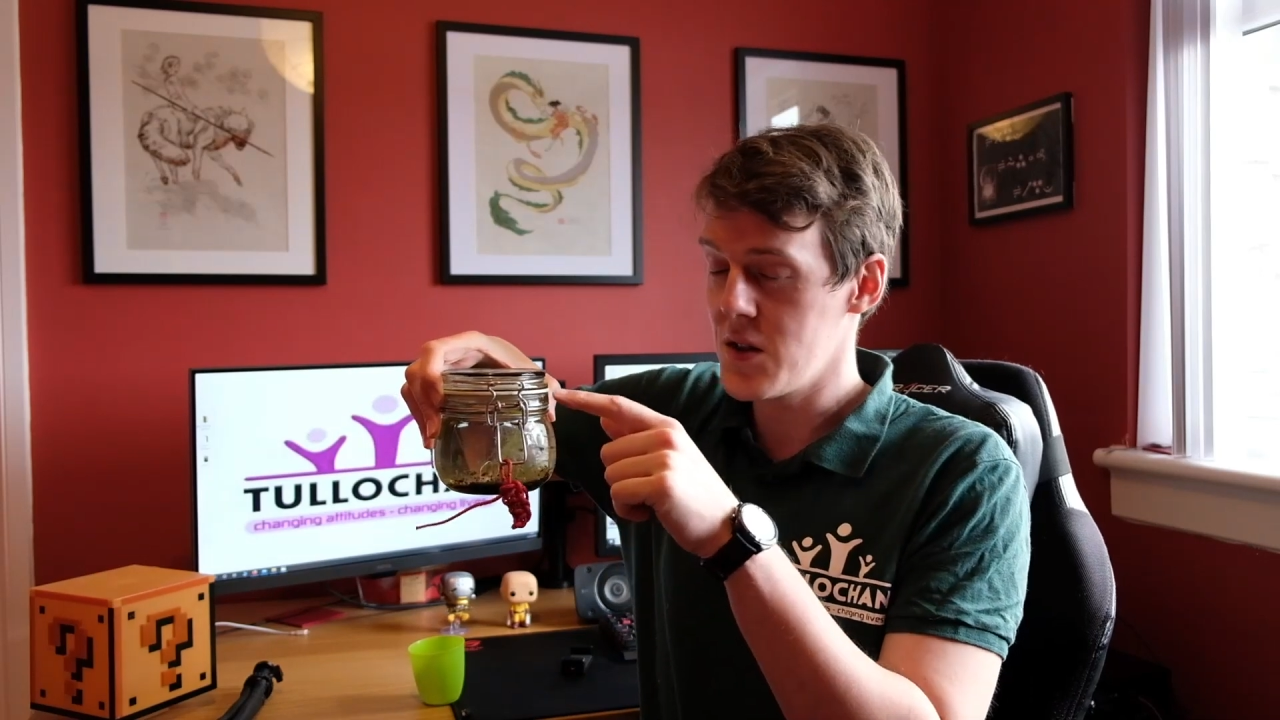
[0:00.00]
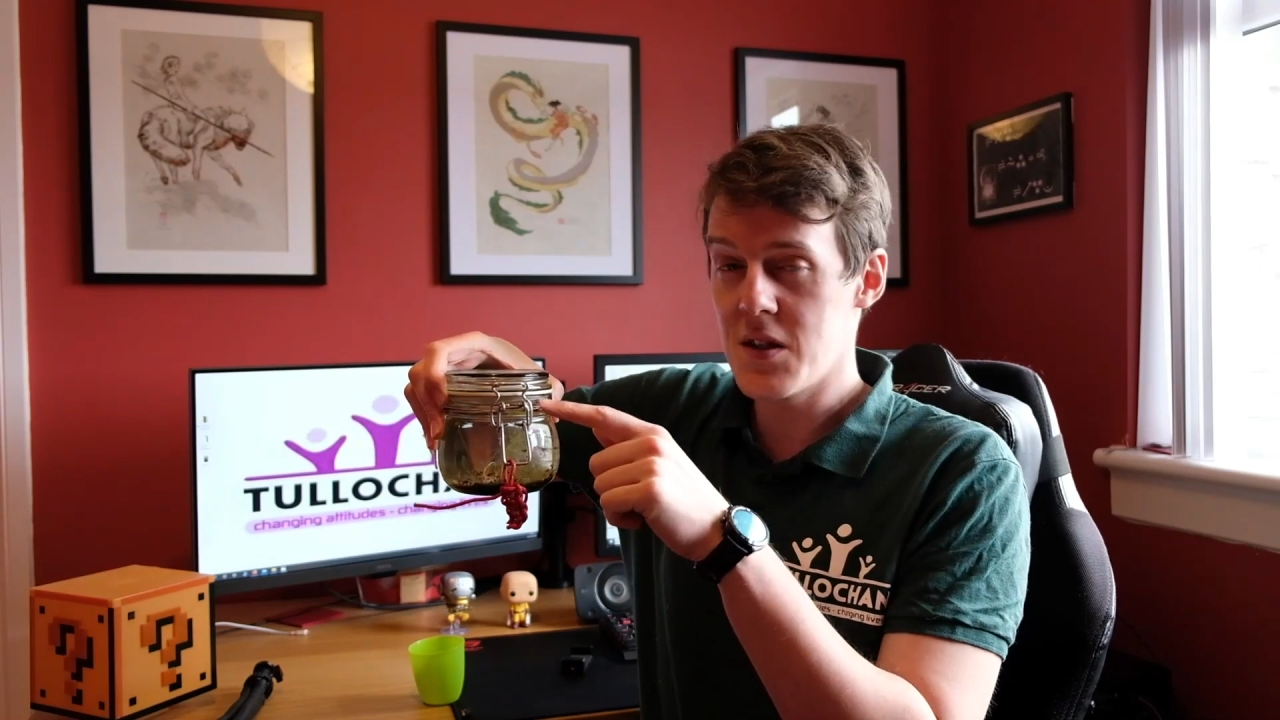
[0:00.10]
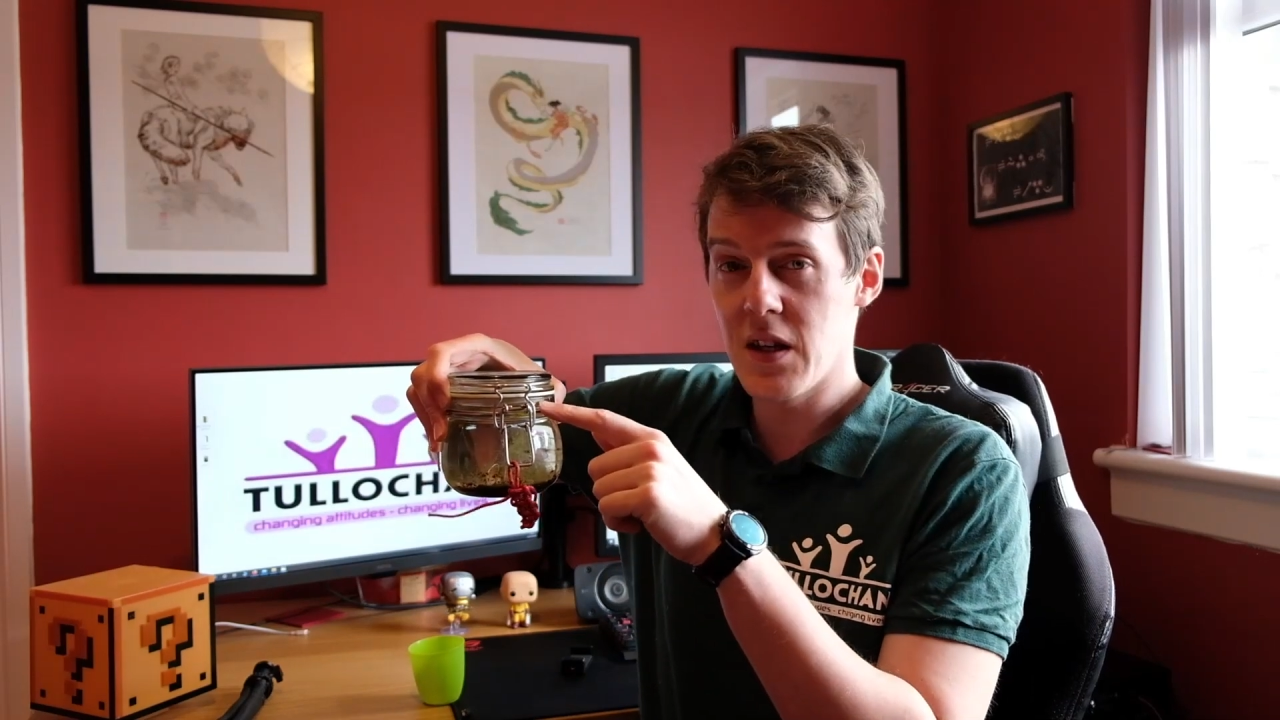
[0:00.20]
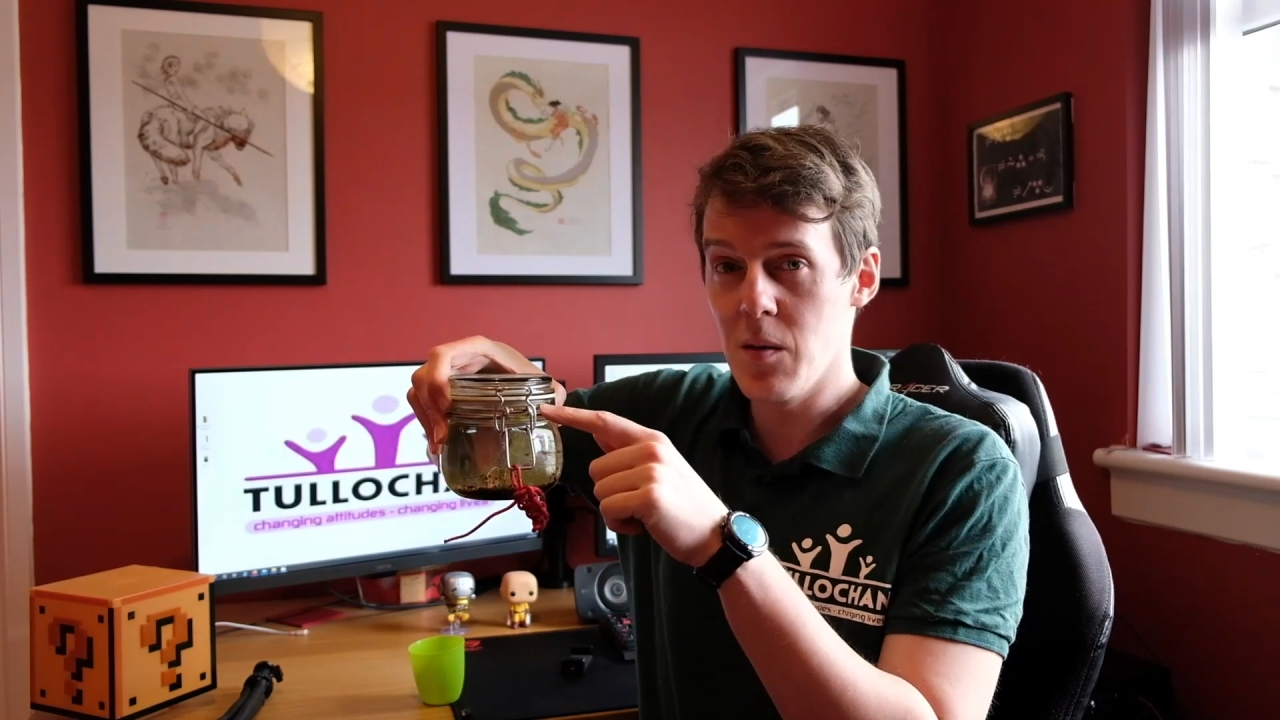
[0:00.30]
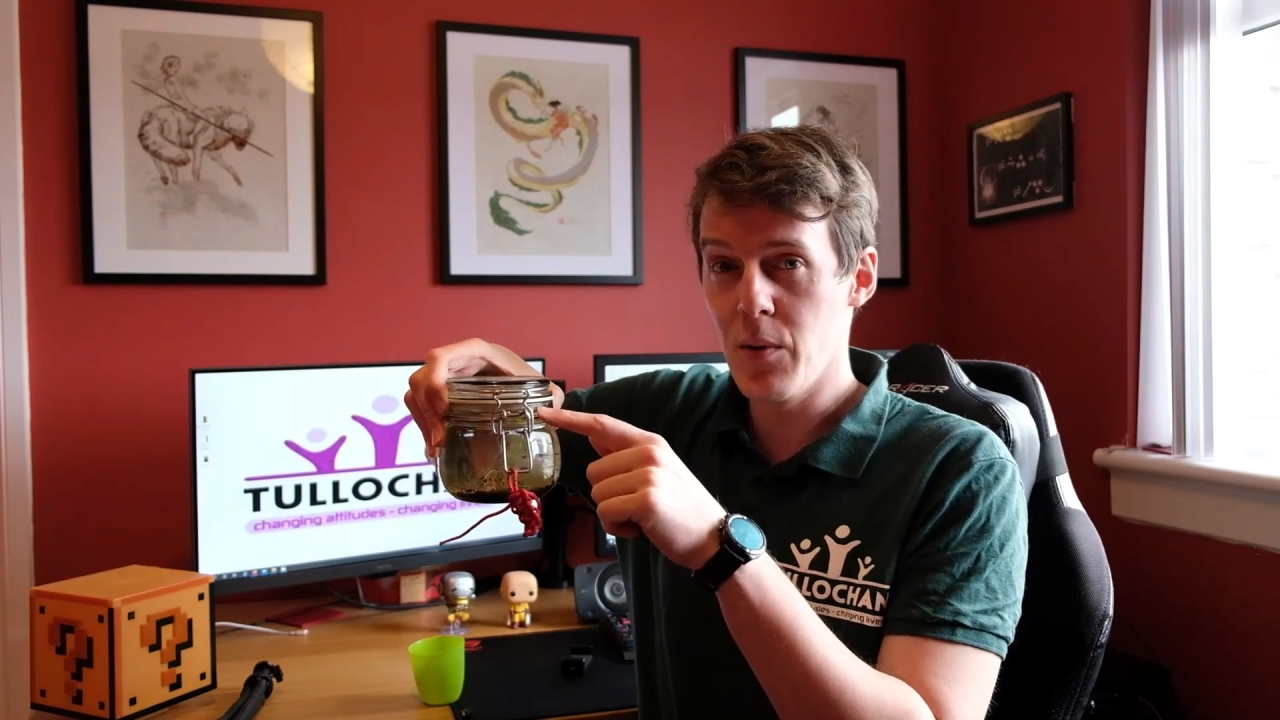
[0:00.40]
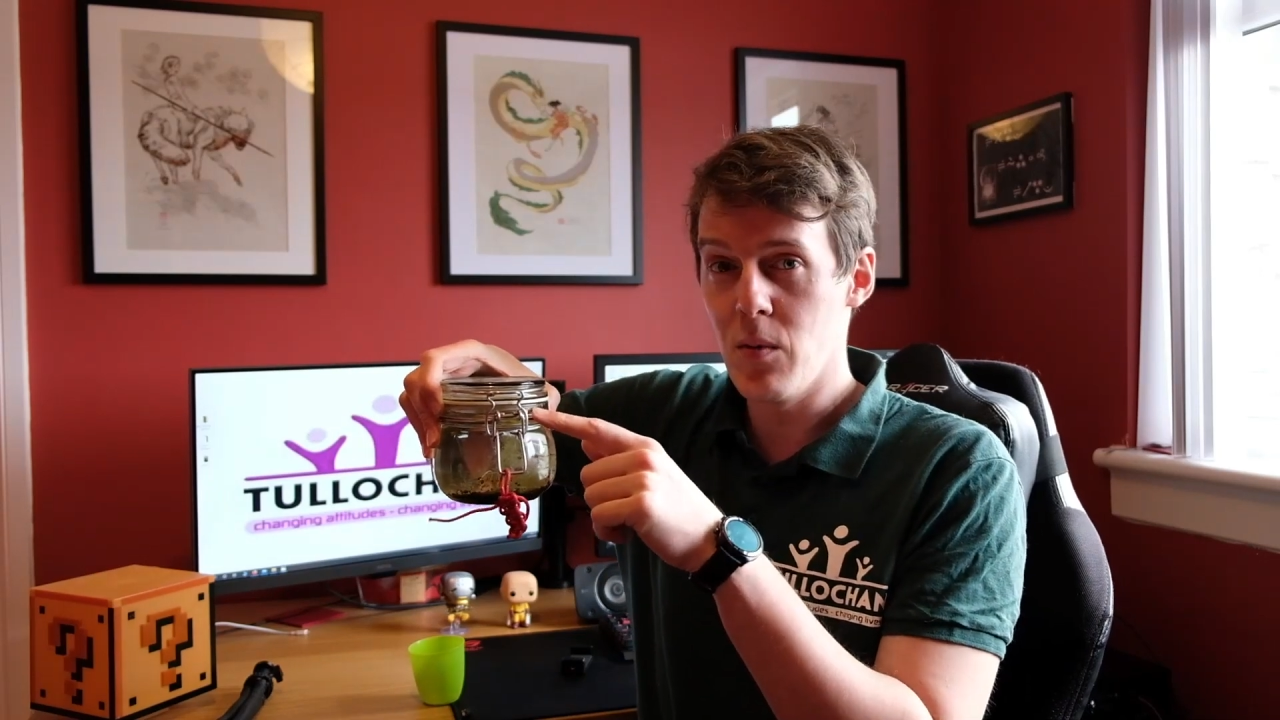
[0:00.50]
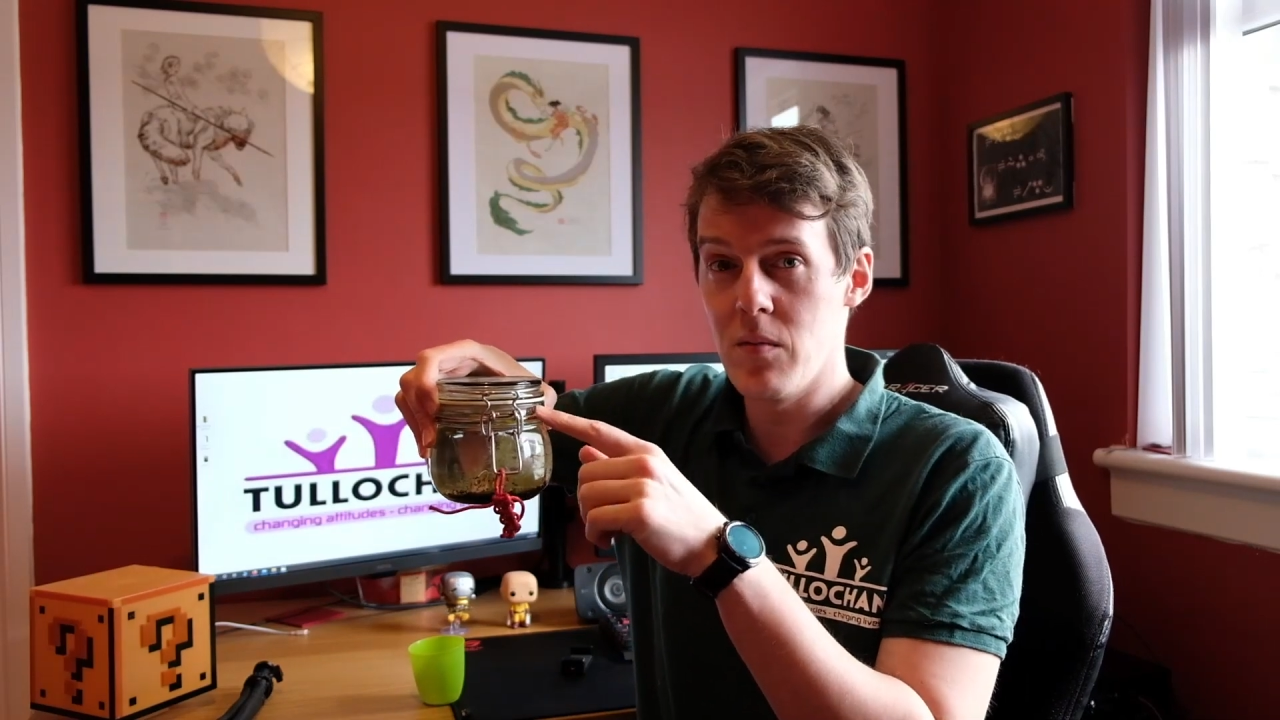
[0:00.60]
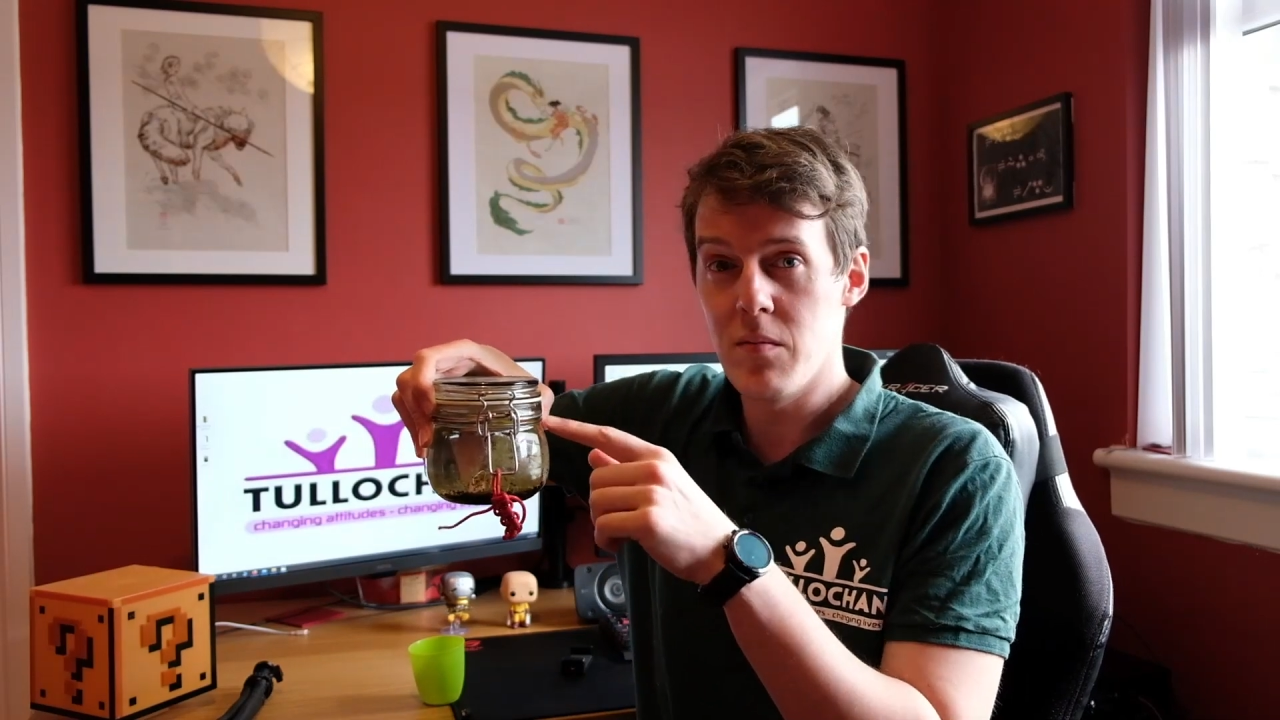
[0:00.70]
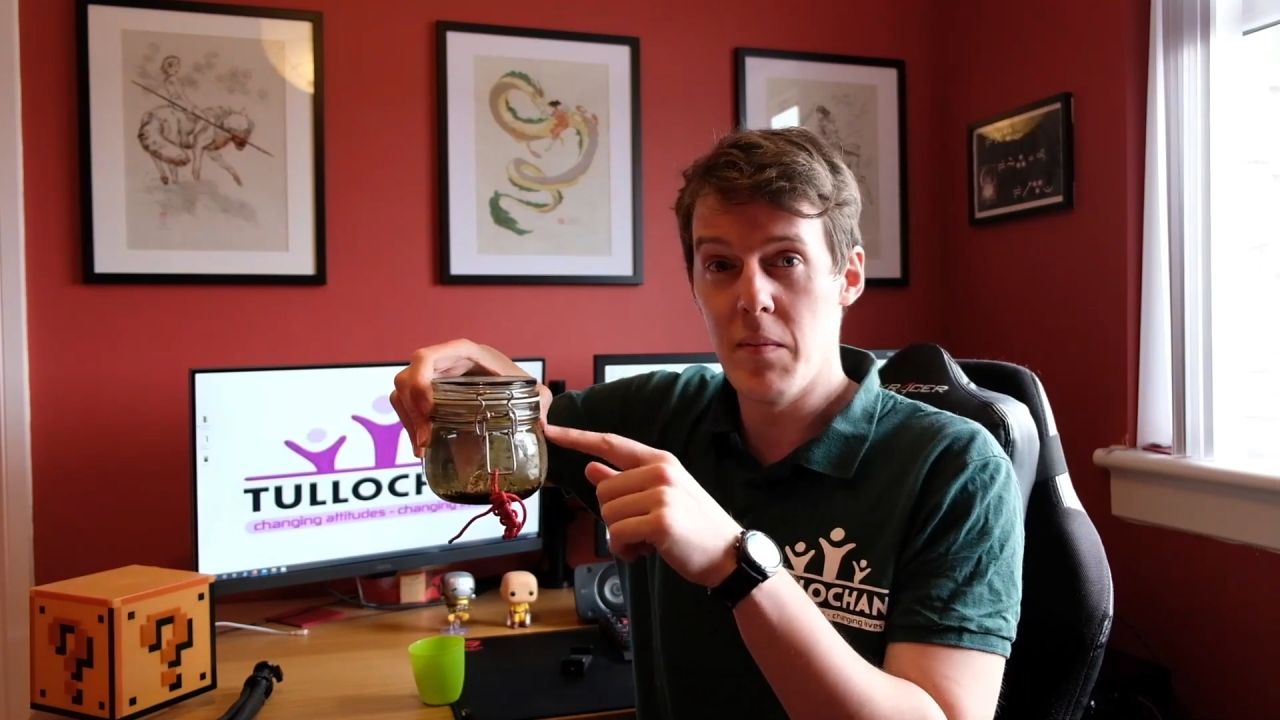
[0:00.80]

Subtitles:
sealable,